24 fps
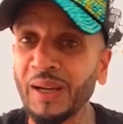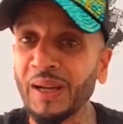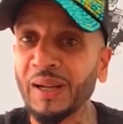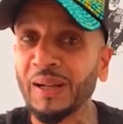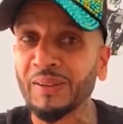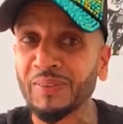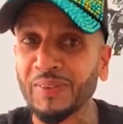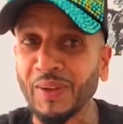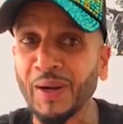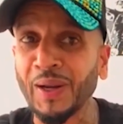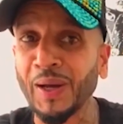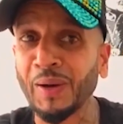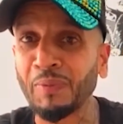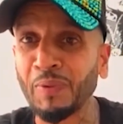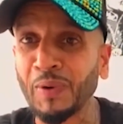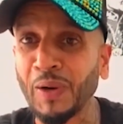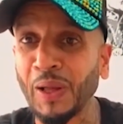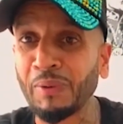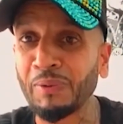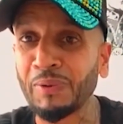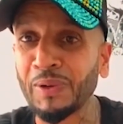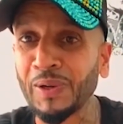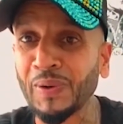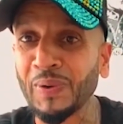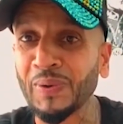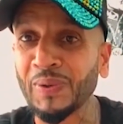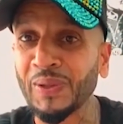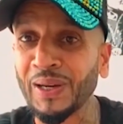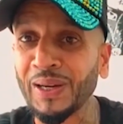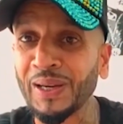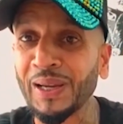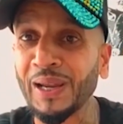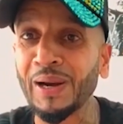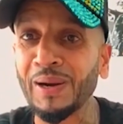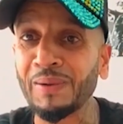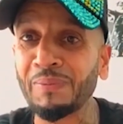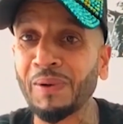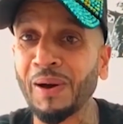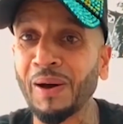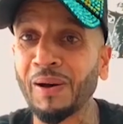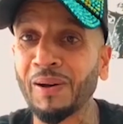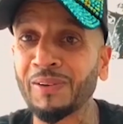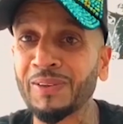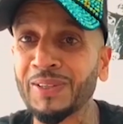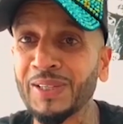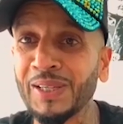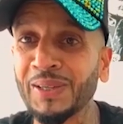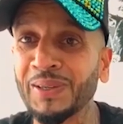Sada Munda vi gaunda, hear him
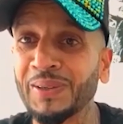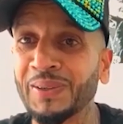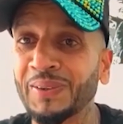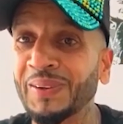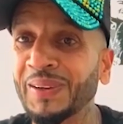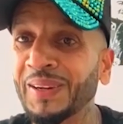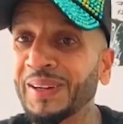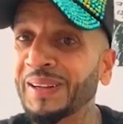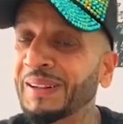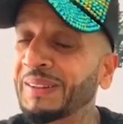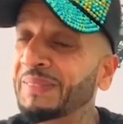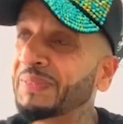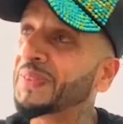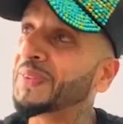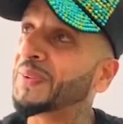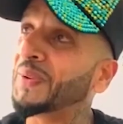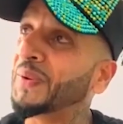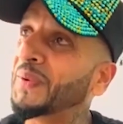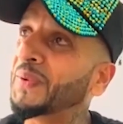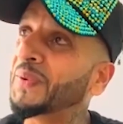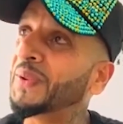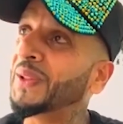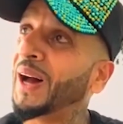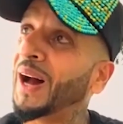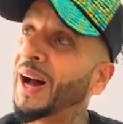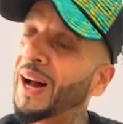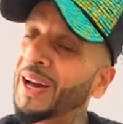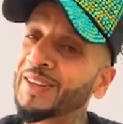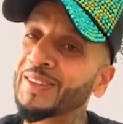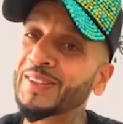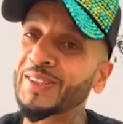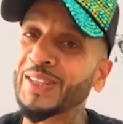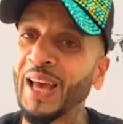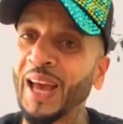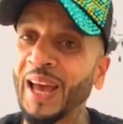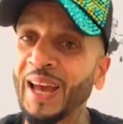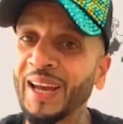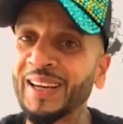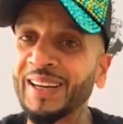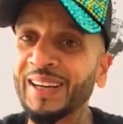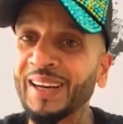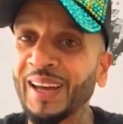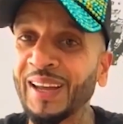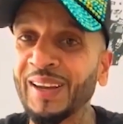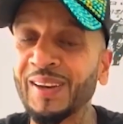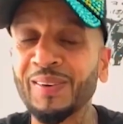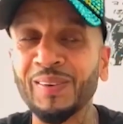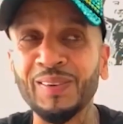out too. Yeah. So I sang,
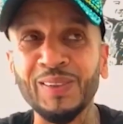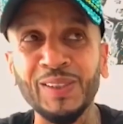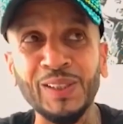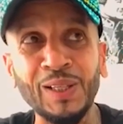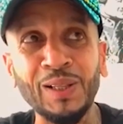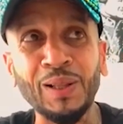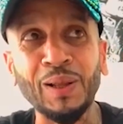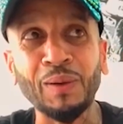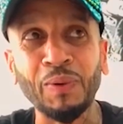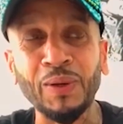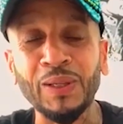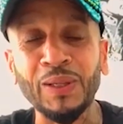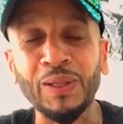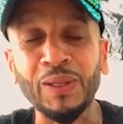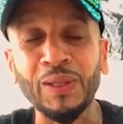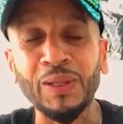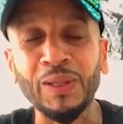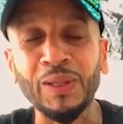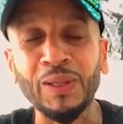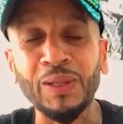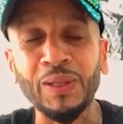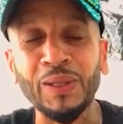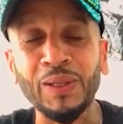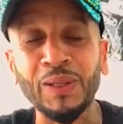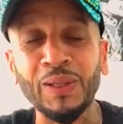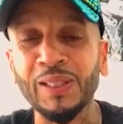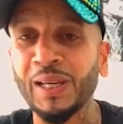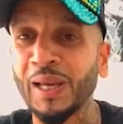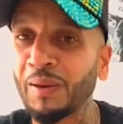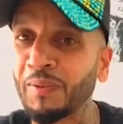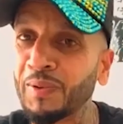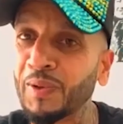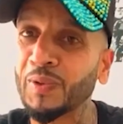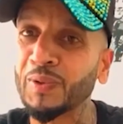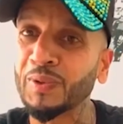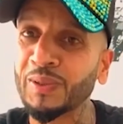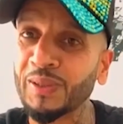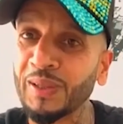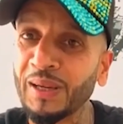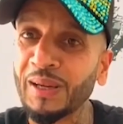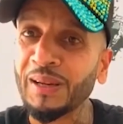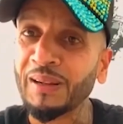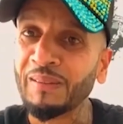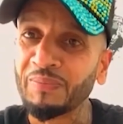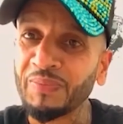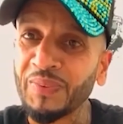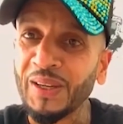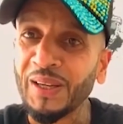and Shinda Paji came. He goes,
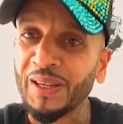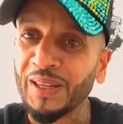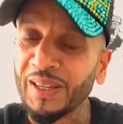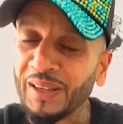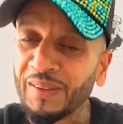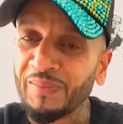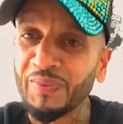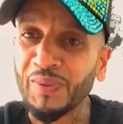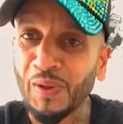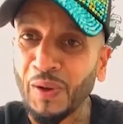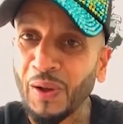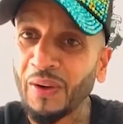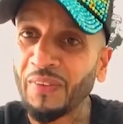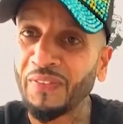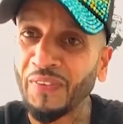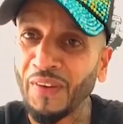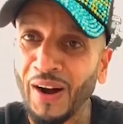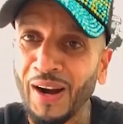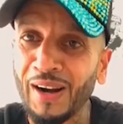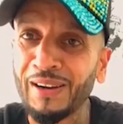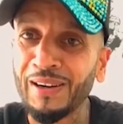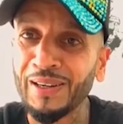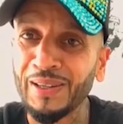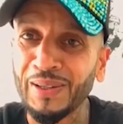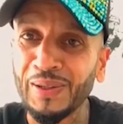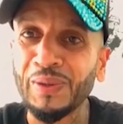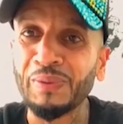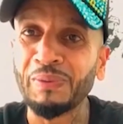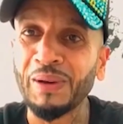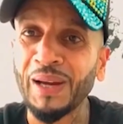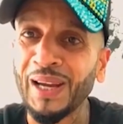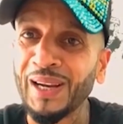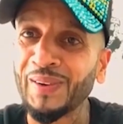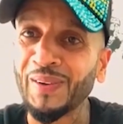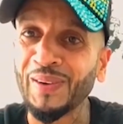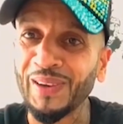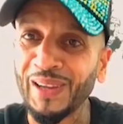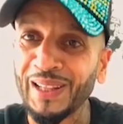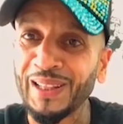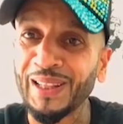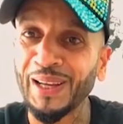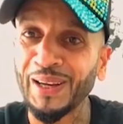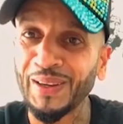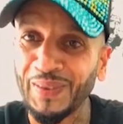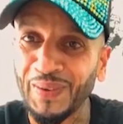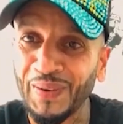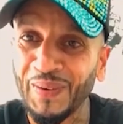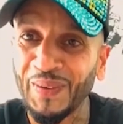you got a fire in you, man. Don't let that
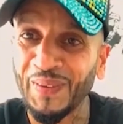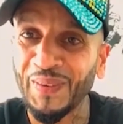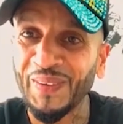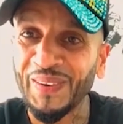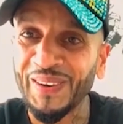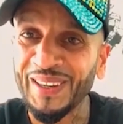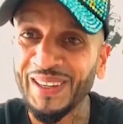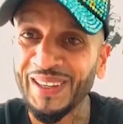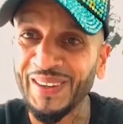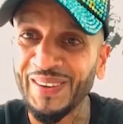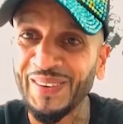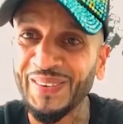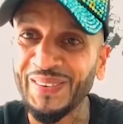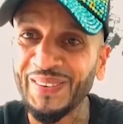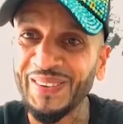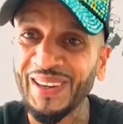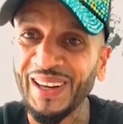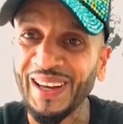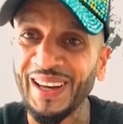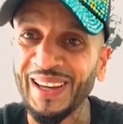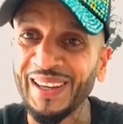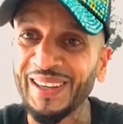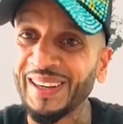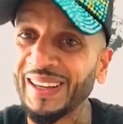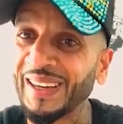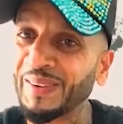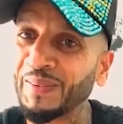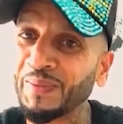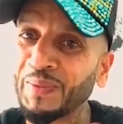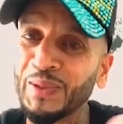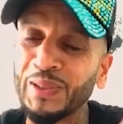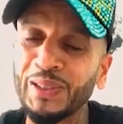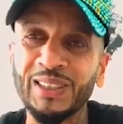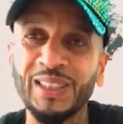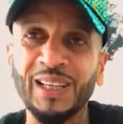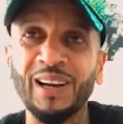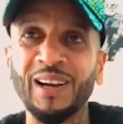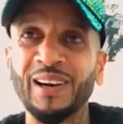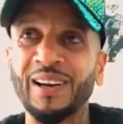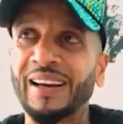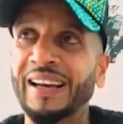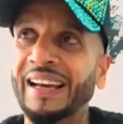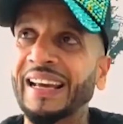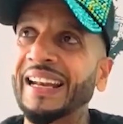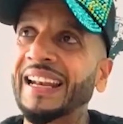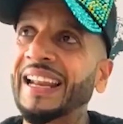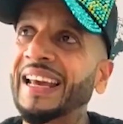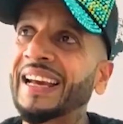go, And we just kind of
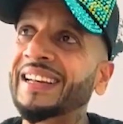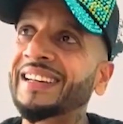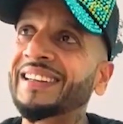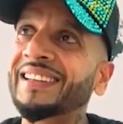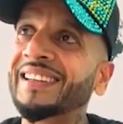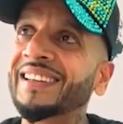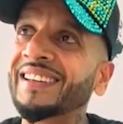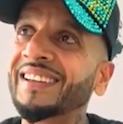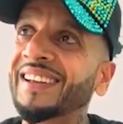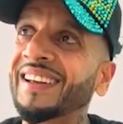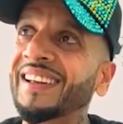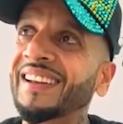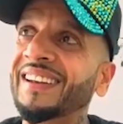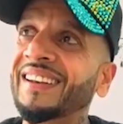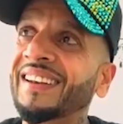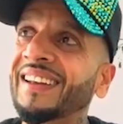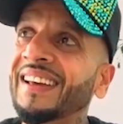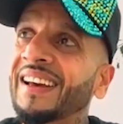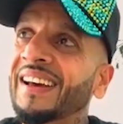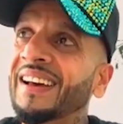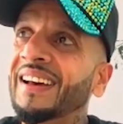connected, and